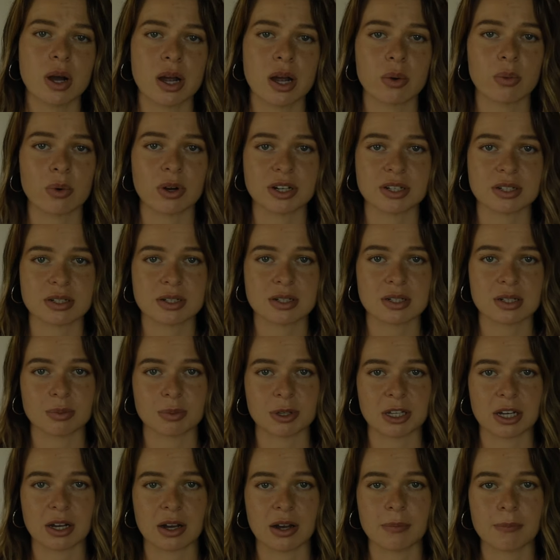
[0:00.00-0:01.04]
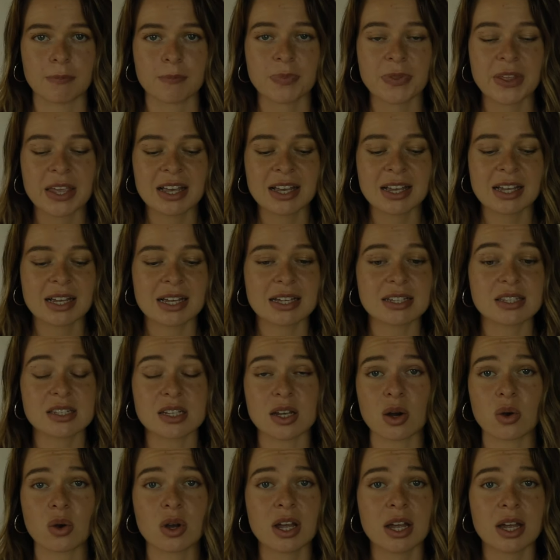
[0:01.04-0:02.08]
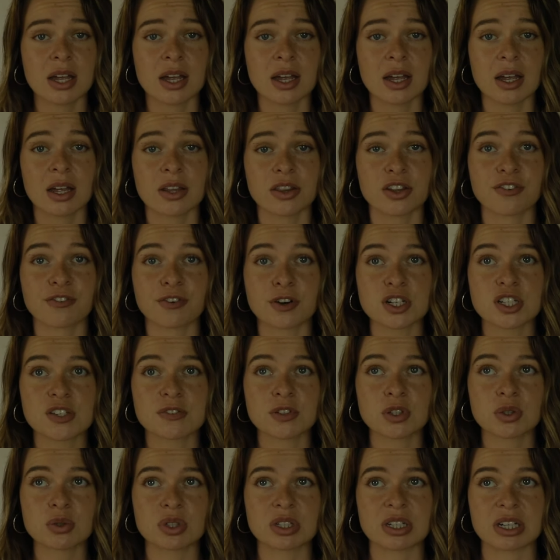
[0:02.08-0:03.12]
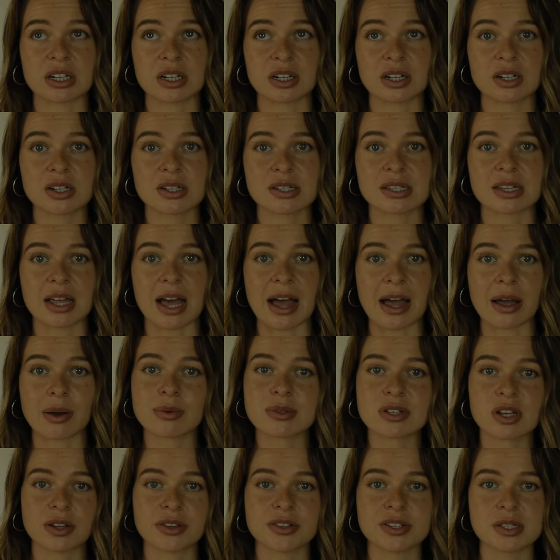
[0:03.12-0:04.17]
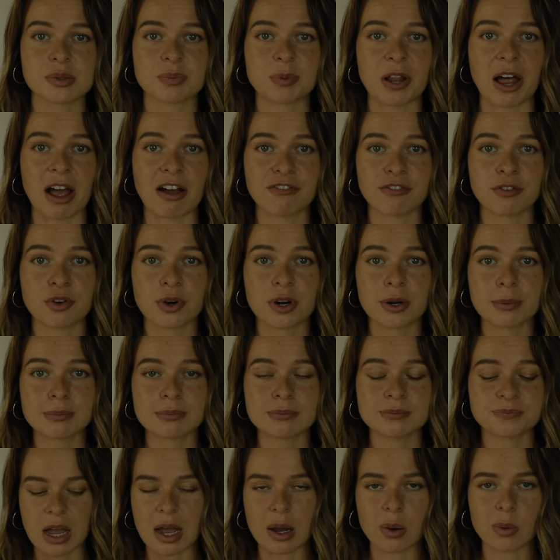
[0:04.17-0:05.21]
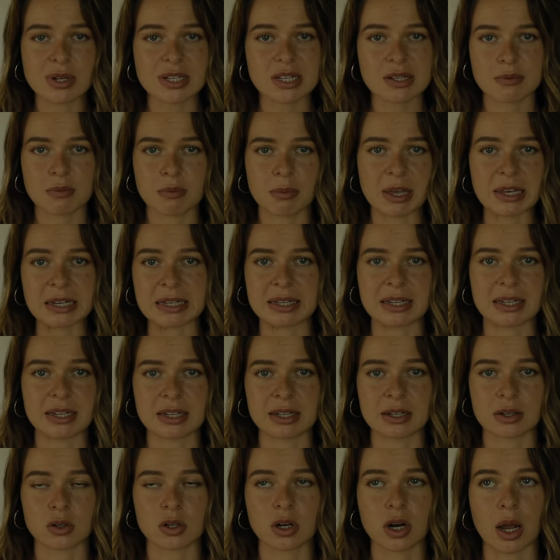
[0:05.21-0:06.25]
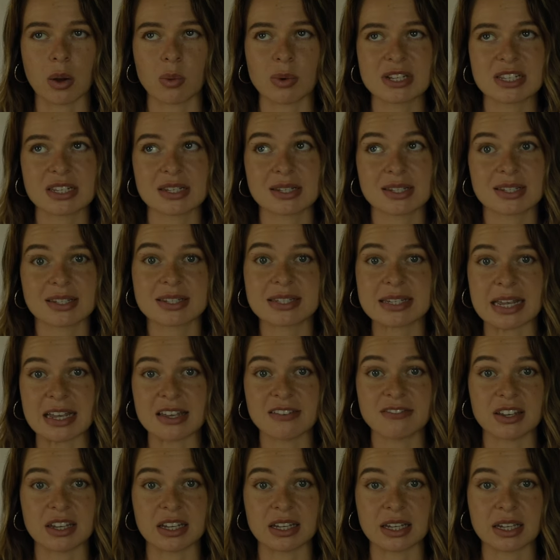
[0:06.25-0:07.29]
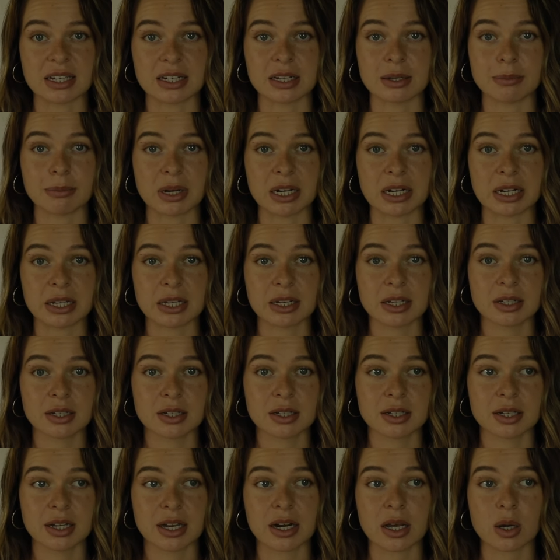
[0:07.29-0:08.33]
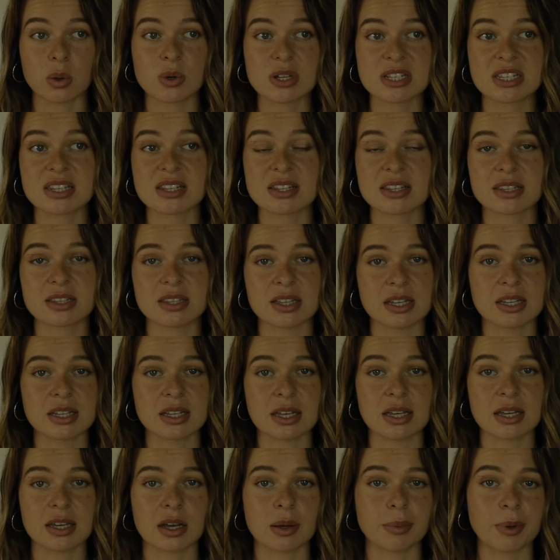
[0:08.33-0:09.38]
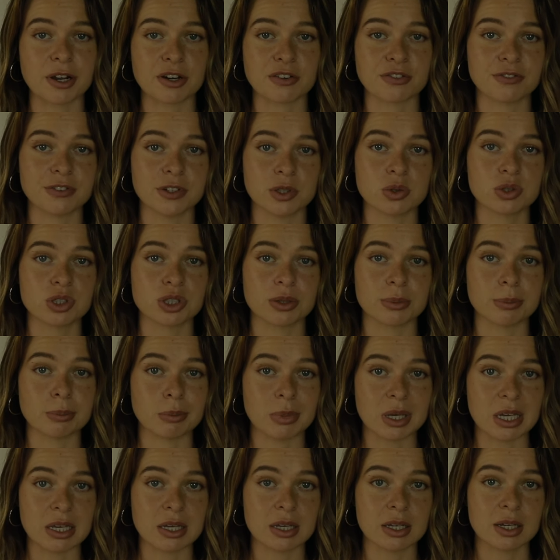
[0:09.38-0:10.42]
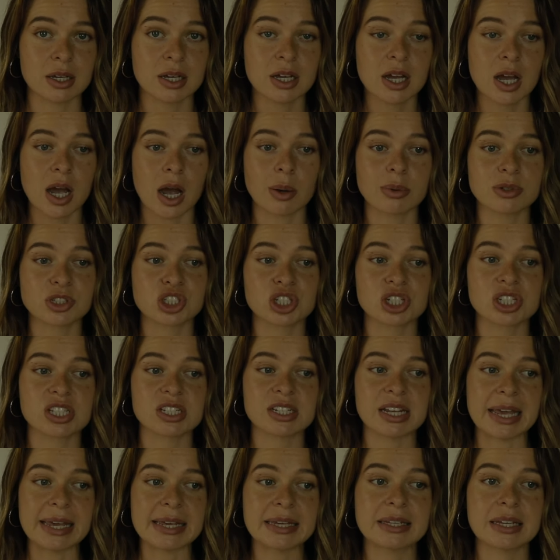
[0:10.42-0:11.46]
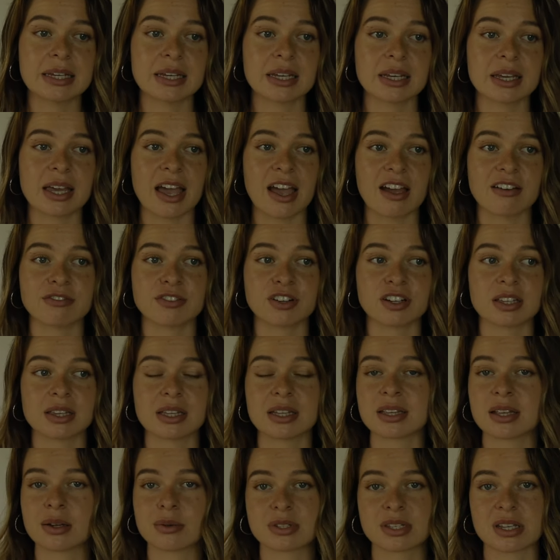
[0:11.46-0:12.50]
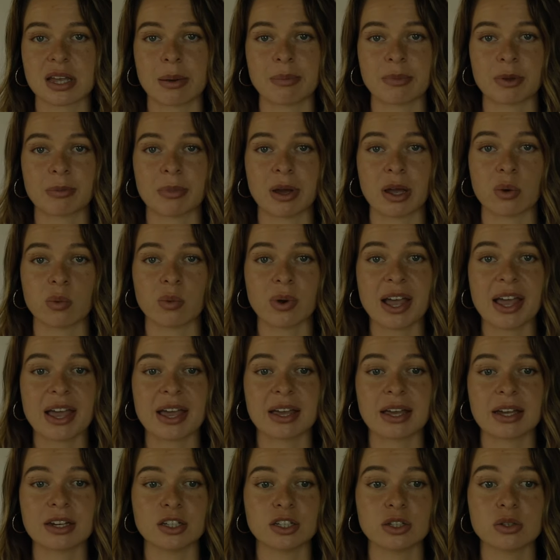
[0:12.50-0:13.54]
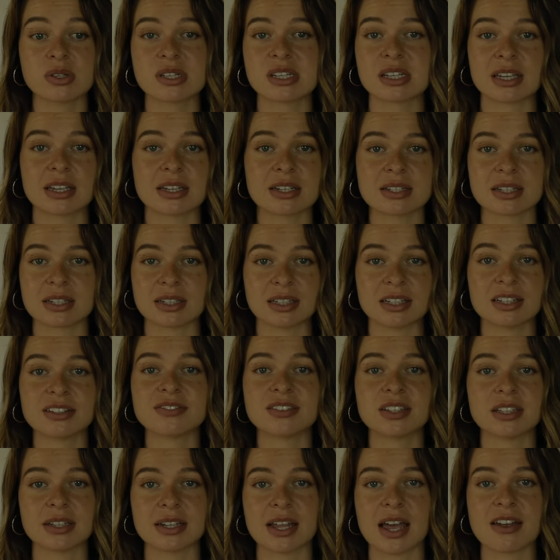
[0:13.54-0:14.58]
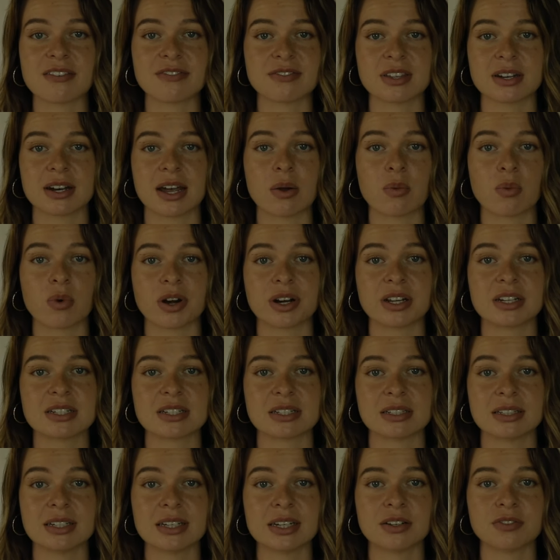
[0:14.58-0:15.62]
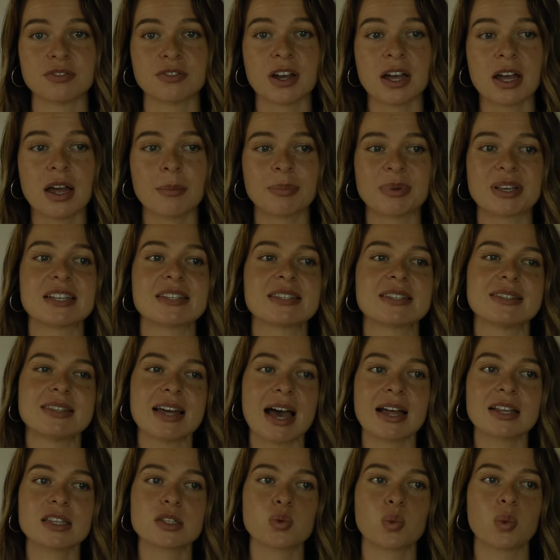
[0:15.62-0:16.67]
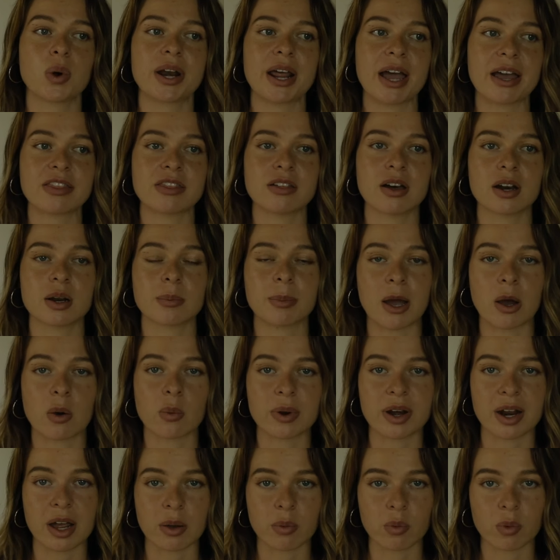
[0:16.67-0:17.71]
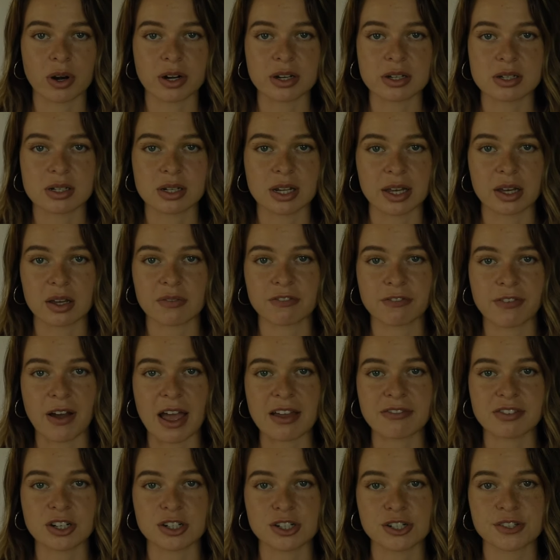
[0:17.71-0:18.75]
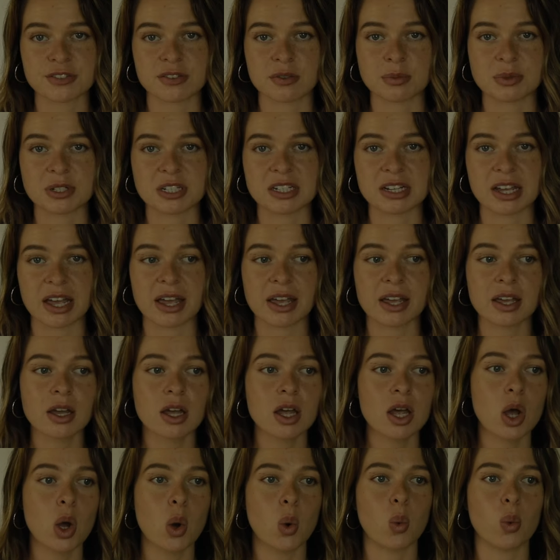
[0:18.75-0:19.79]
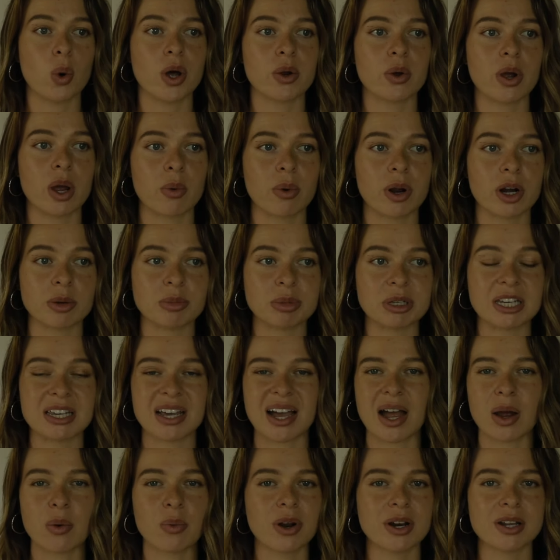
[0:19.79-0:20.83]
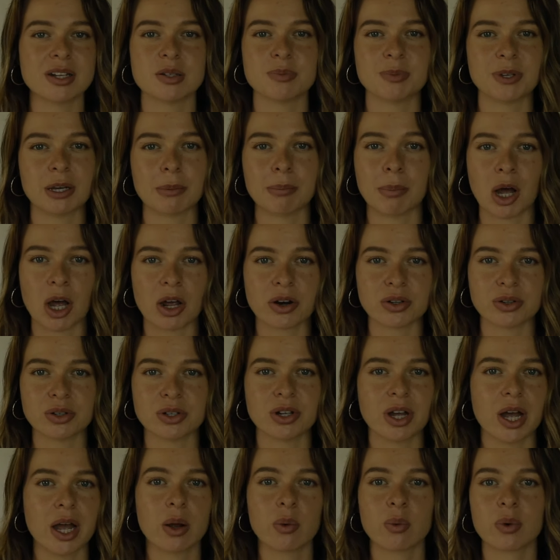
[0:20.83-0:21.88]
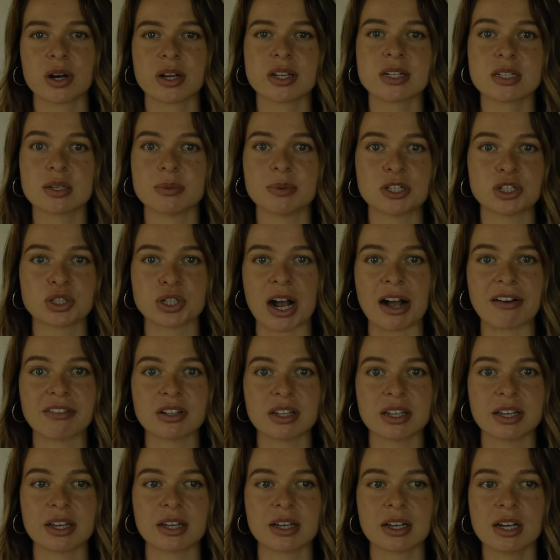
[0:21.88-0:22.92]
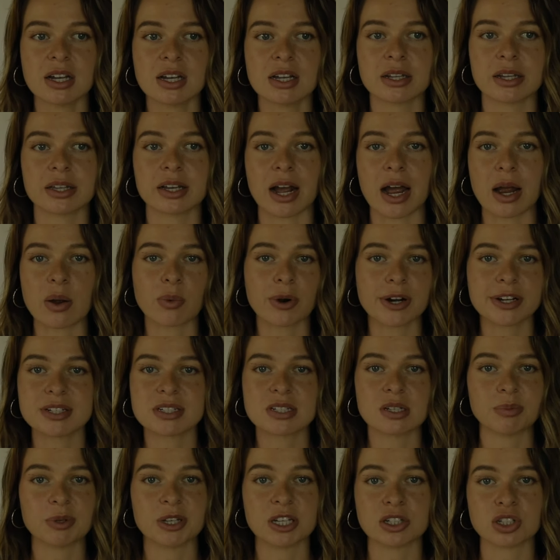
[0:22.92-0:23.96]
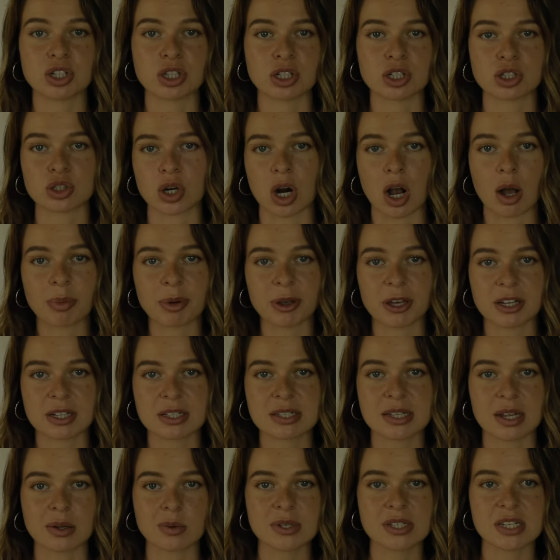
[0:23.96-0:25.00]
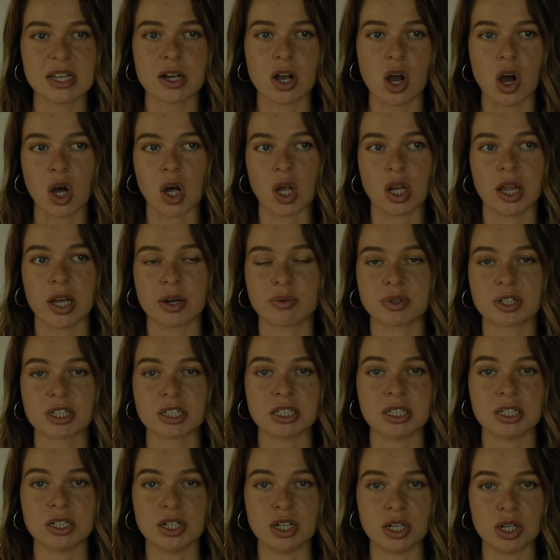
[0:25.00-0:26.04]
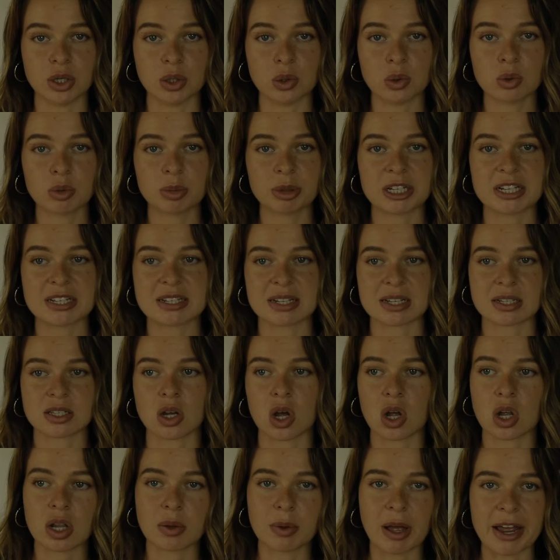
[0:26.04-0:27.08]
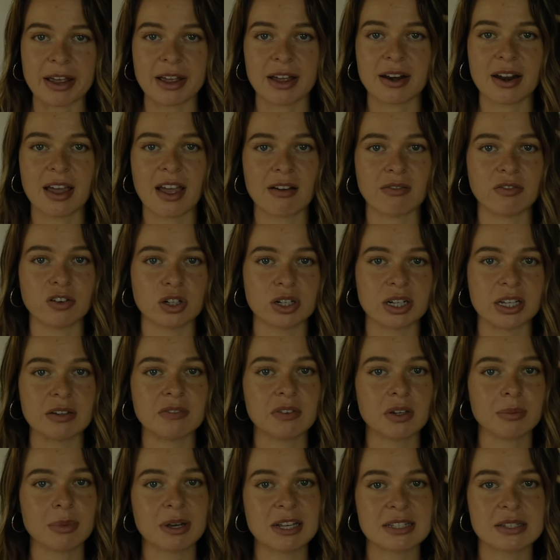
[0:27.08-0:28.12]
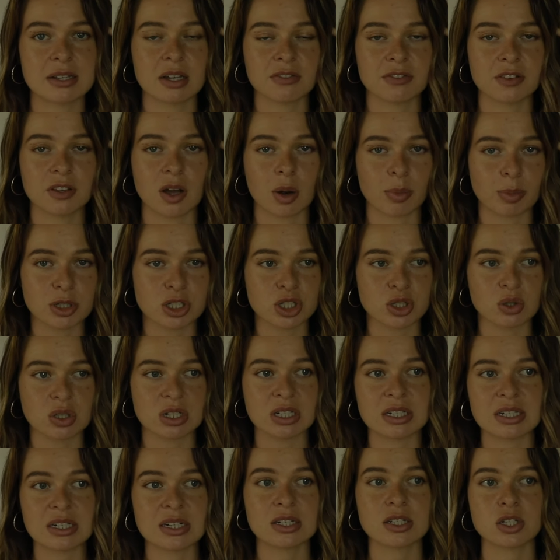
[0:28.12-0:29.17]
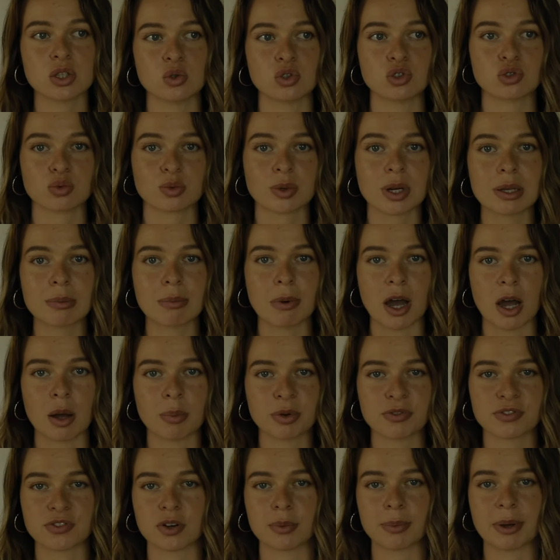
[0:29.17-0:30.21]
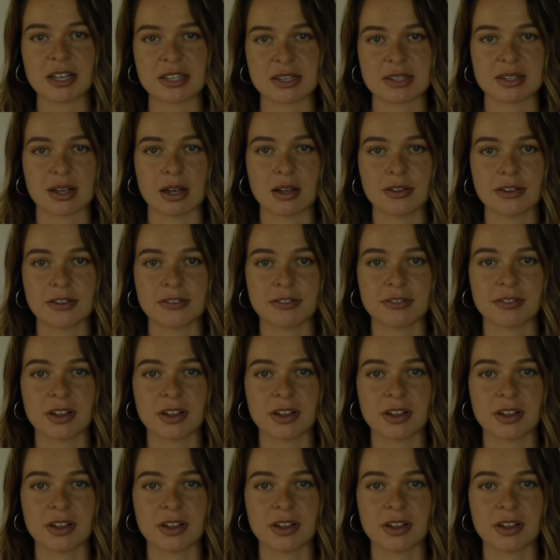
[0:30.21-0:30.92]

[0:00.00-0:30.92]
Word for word: I wanted to become. And so the first few years that I was on this platform, I wasn't making or I wasn't saving any money and I wasn't thinking about a future me. I was just taking everything that was coming my way and using it to live the life that I wanted to live because that's what I thought about when I wanted like five years from today. What do I want to be? I wanted to be a model. I wanted to be traveling. Like I wanted to be into the tropics. That was like all I really knew because that's all I had ever given myself the opportunity to dream up for myself.